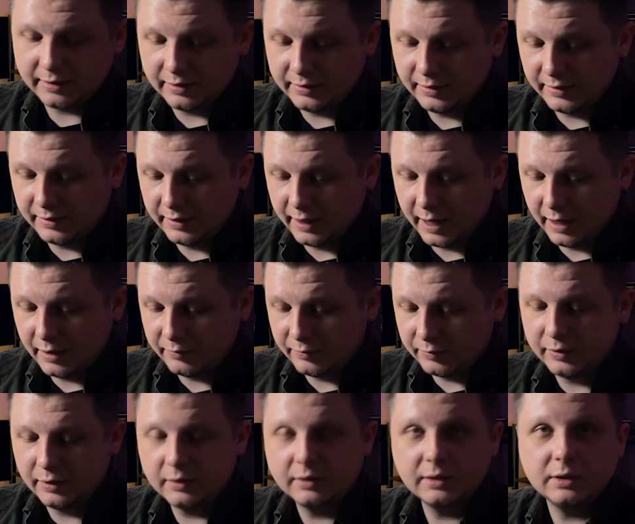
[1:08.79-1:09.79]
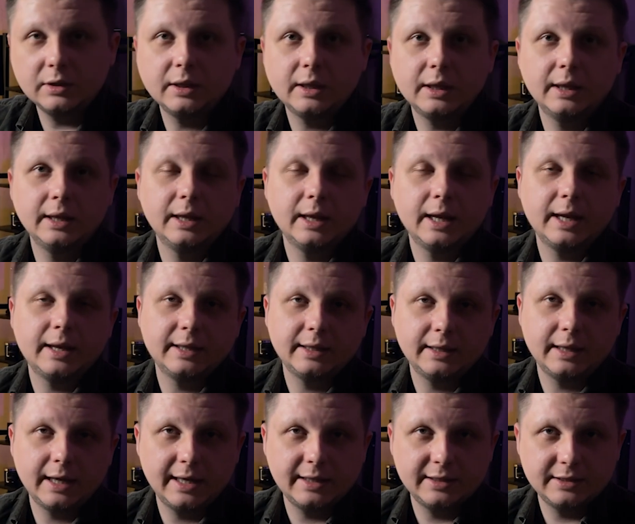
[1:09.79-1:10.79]
the stack field, and it
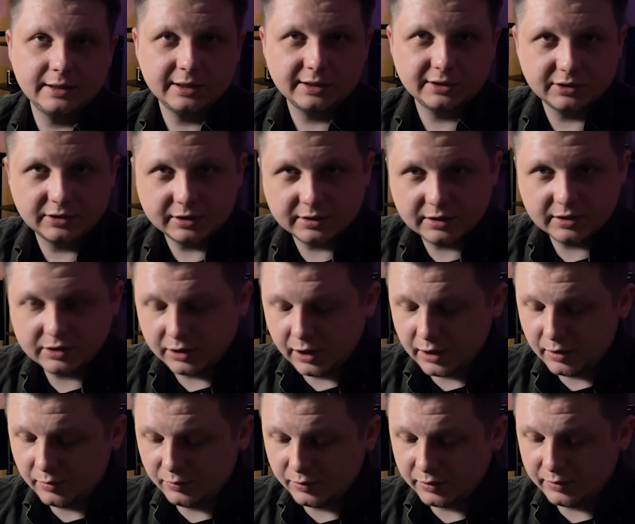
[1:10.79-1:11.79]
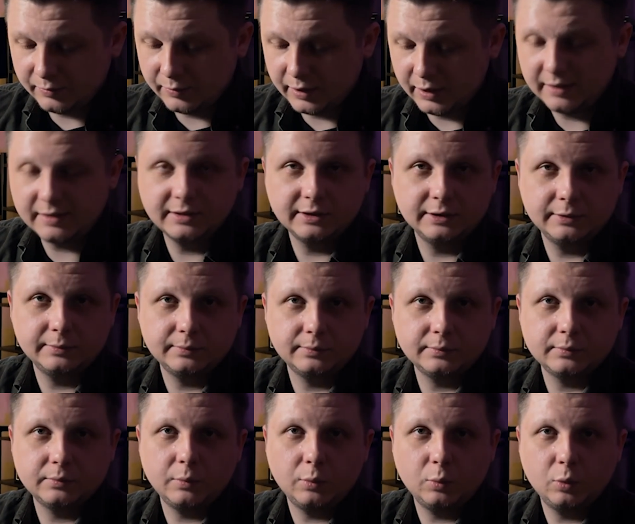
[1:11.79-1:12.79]
exits to the general space.
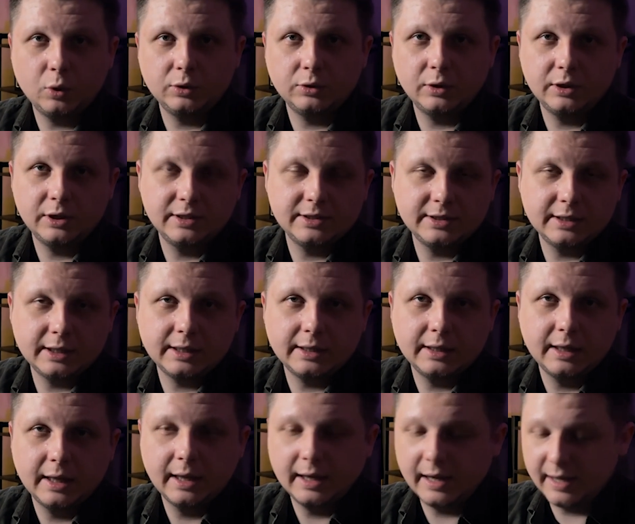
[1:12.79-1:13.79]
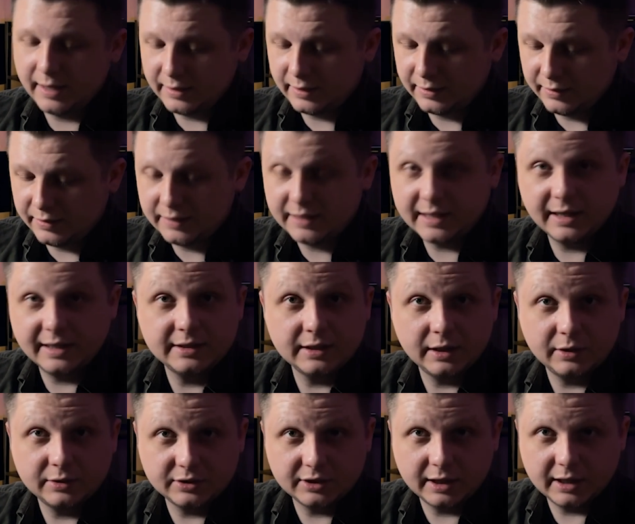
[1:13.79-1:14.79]
We release it, and it stays
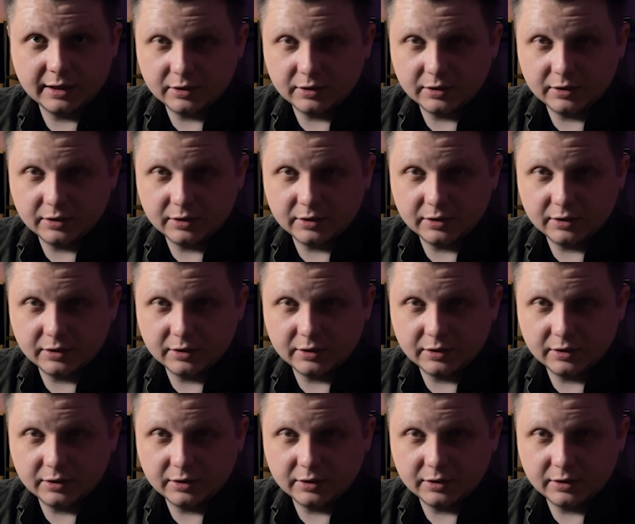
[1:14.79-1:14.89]
outside